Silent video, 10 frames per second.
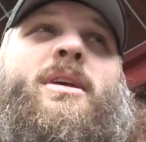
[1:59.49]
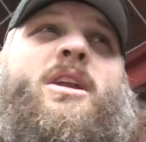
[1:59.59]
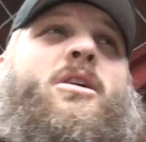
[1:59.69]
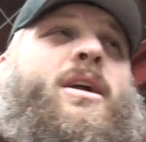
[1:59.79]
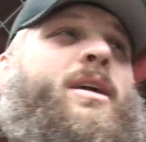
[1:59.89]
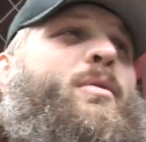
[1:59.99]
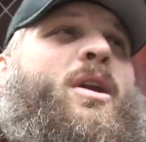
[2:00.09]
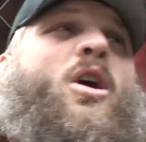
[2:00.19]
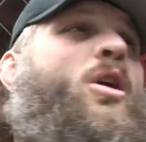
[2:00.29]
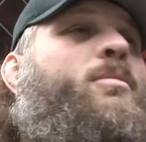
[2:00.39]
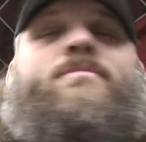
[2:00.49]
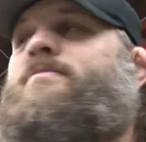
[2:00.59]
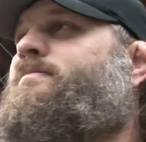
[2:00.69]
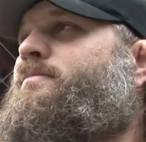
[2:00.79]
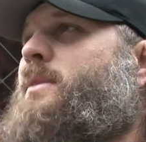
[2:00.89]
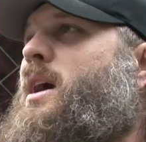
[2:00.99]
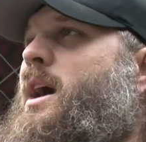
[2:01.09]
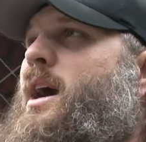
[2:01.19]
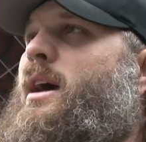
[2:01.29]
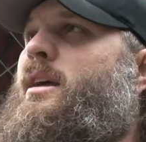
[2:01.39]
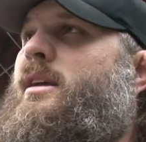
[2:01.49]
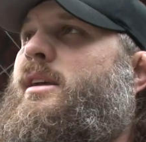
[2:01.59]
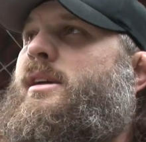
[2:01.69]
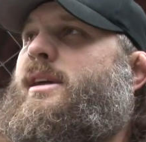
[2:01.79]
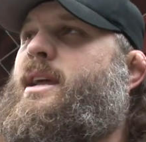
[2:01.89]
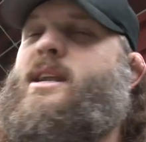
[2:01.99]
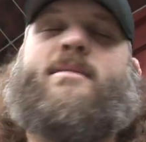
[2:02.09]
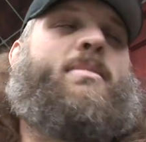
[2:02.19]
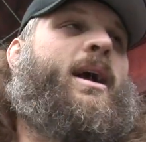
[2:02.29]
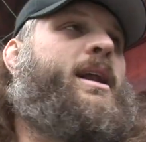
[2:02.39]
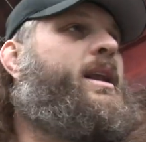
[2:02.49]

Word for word: you know, went home, uh, ended up buying